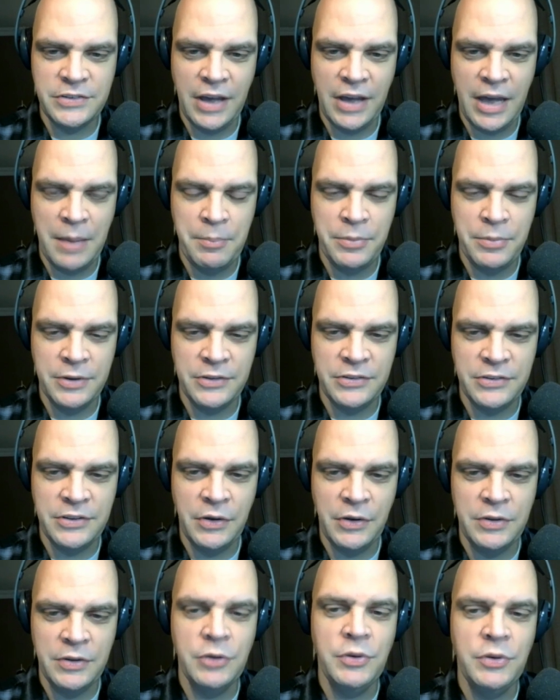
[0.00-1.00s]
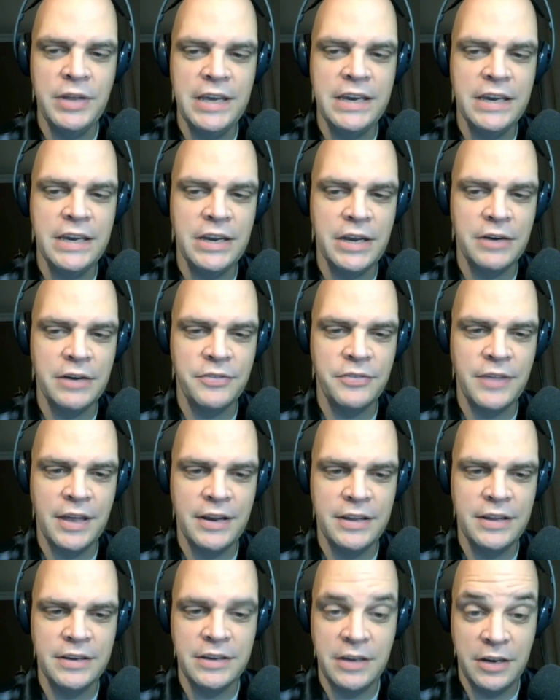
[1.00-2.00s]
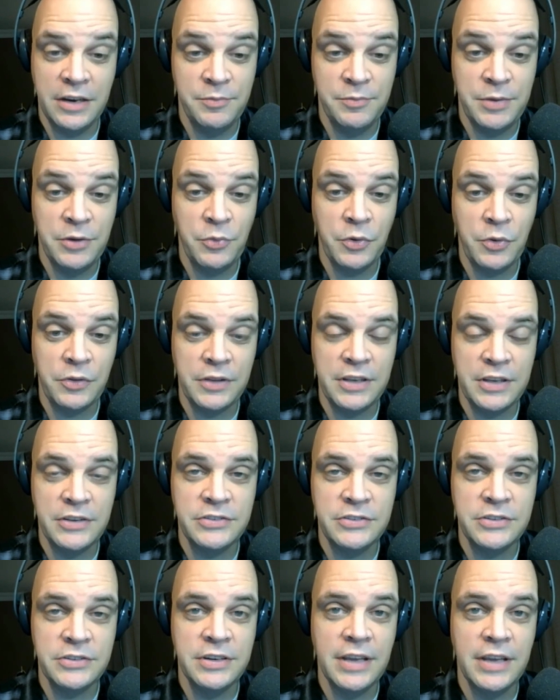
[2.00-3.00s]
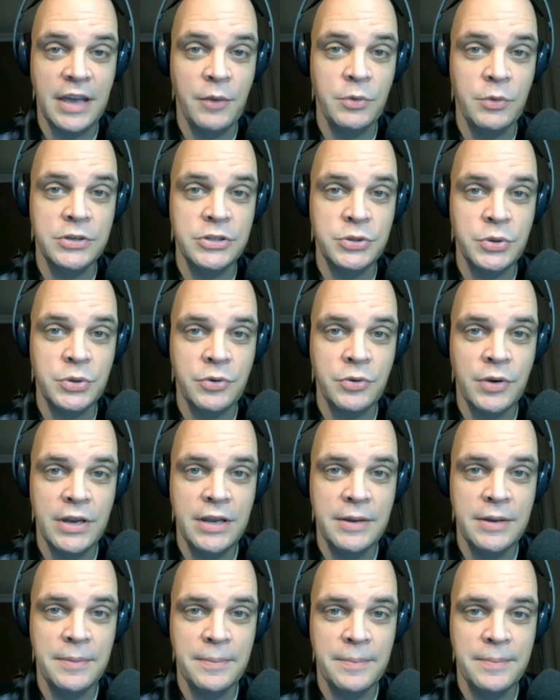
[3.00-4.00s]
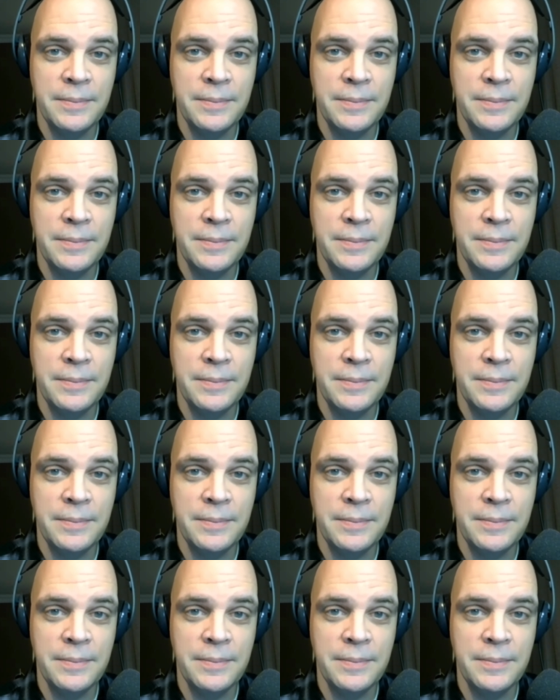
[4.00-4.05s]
time, but still unique enough that it could have been released today. Would you agree?